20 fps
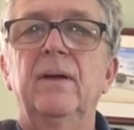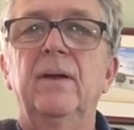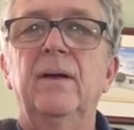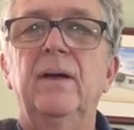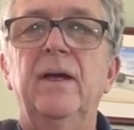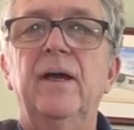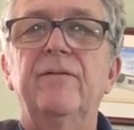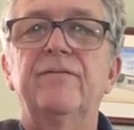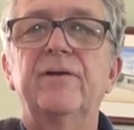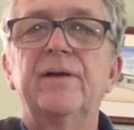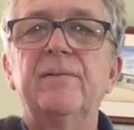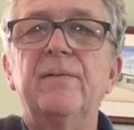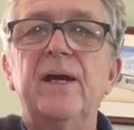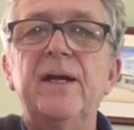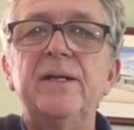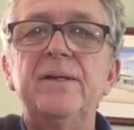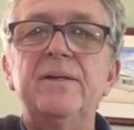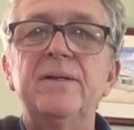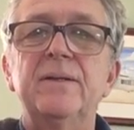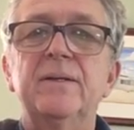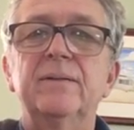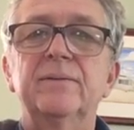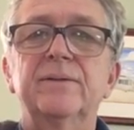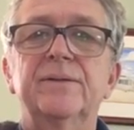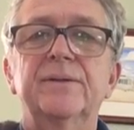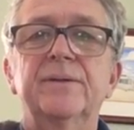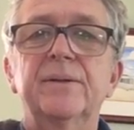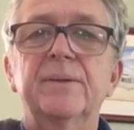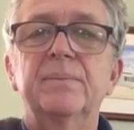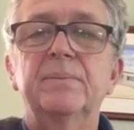Hi everyone.
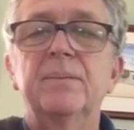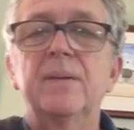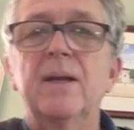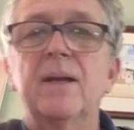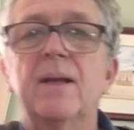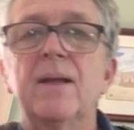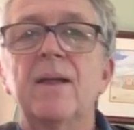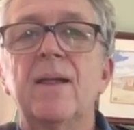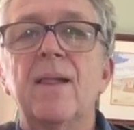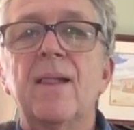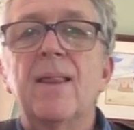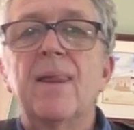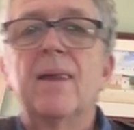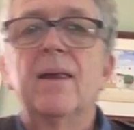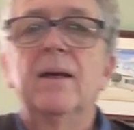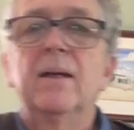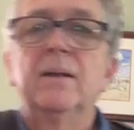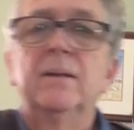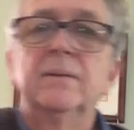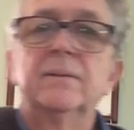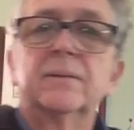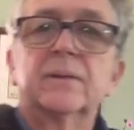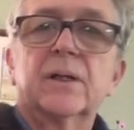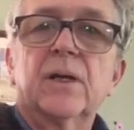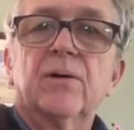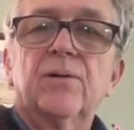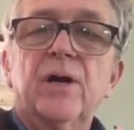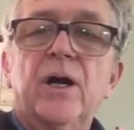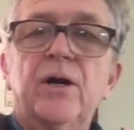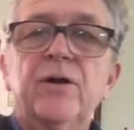With the
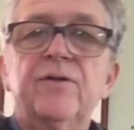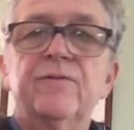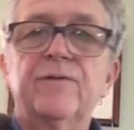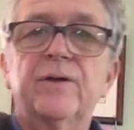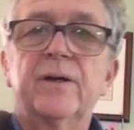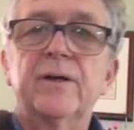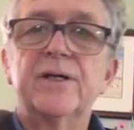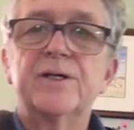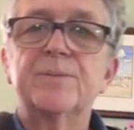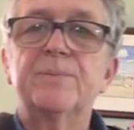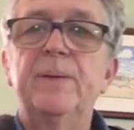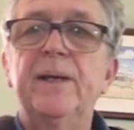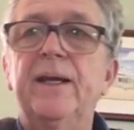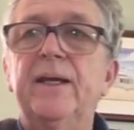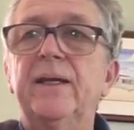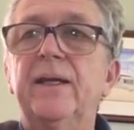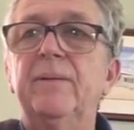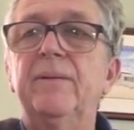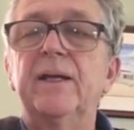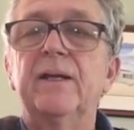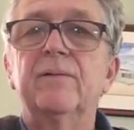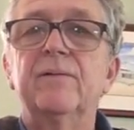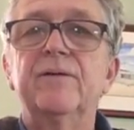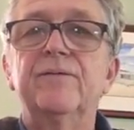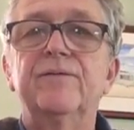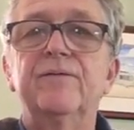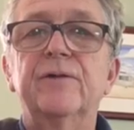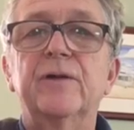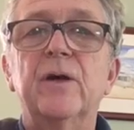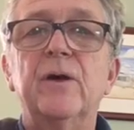coronavirus pandemic, we've
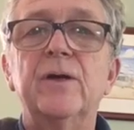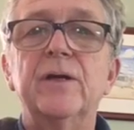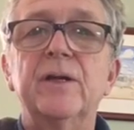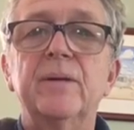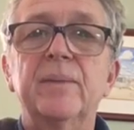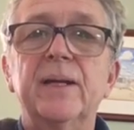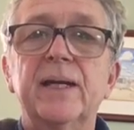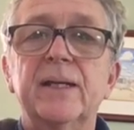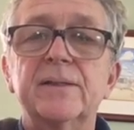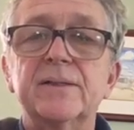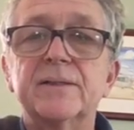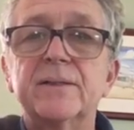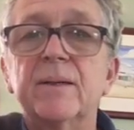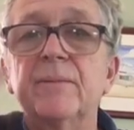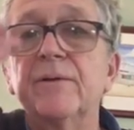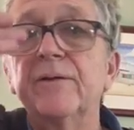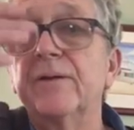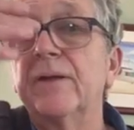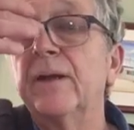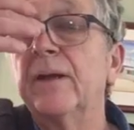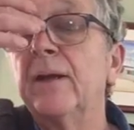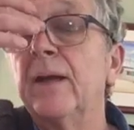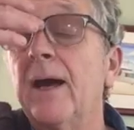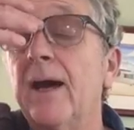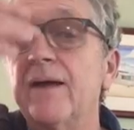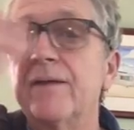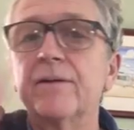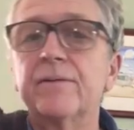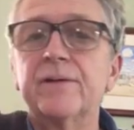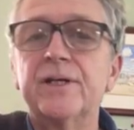forgotten about some of the
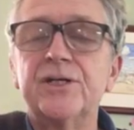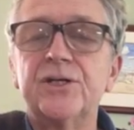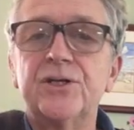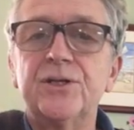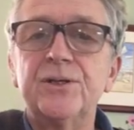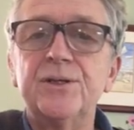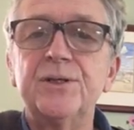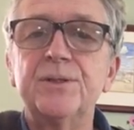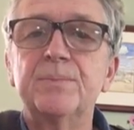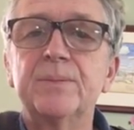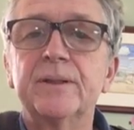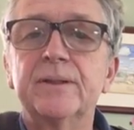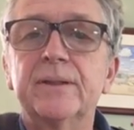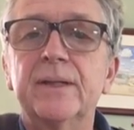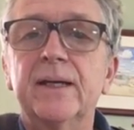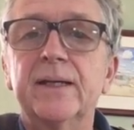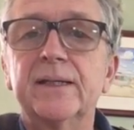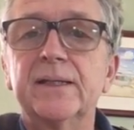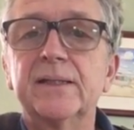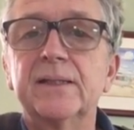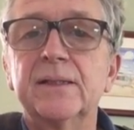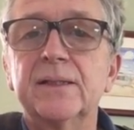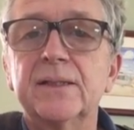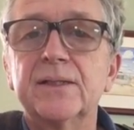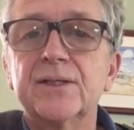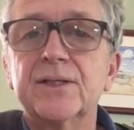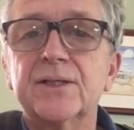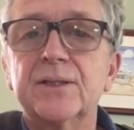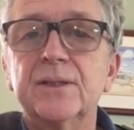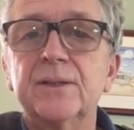other issues, but they
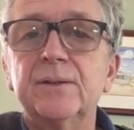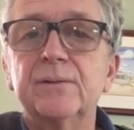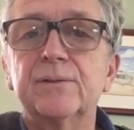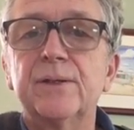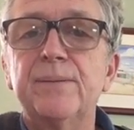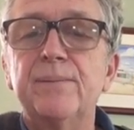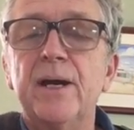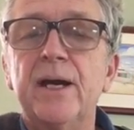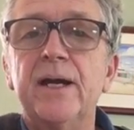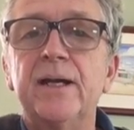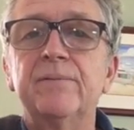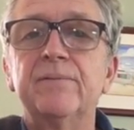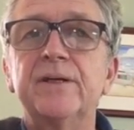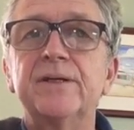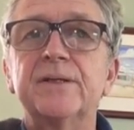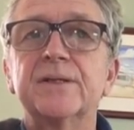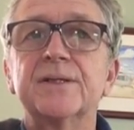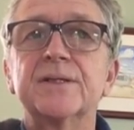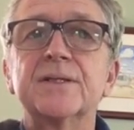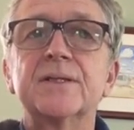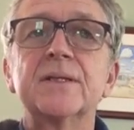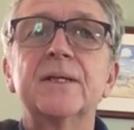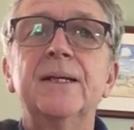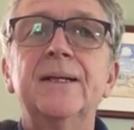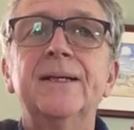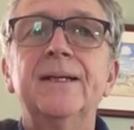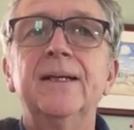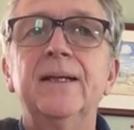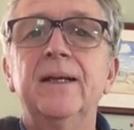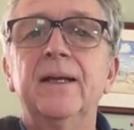still remain with us.
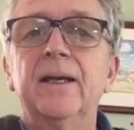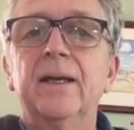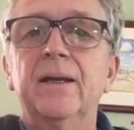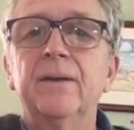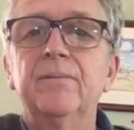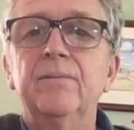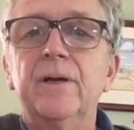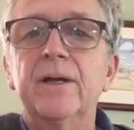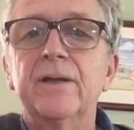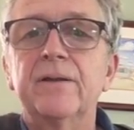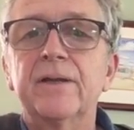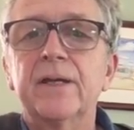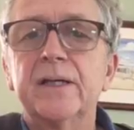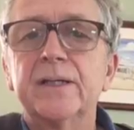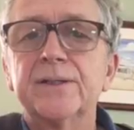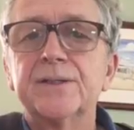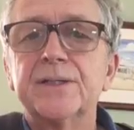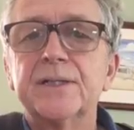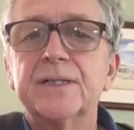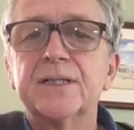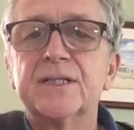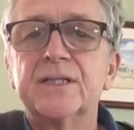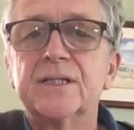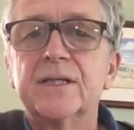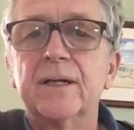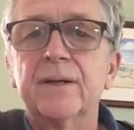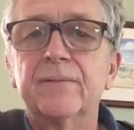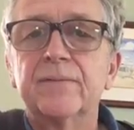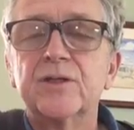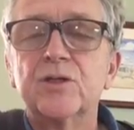And one of those is
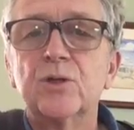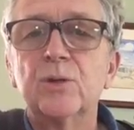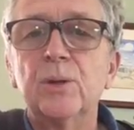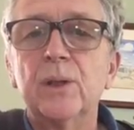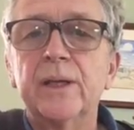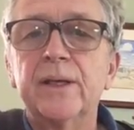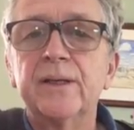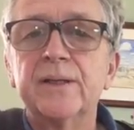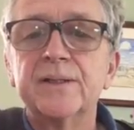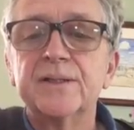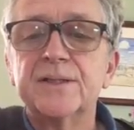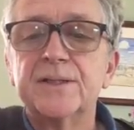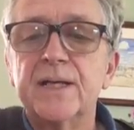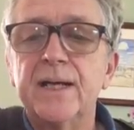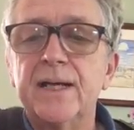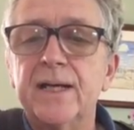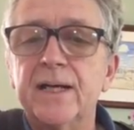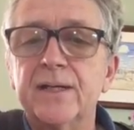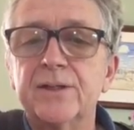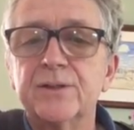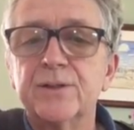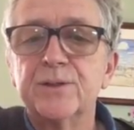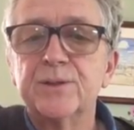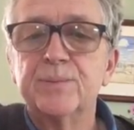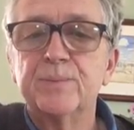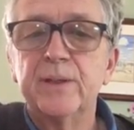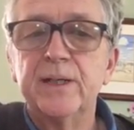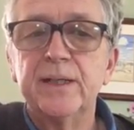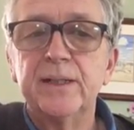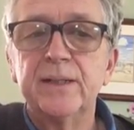Julian Assange, who's
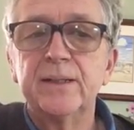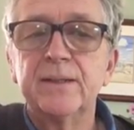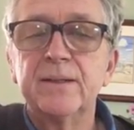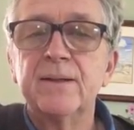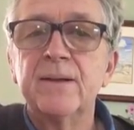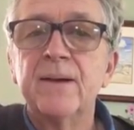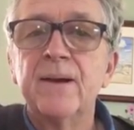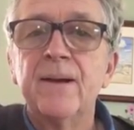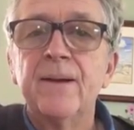been in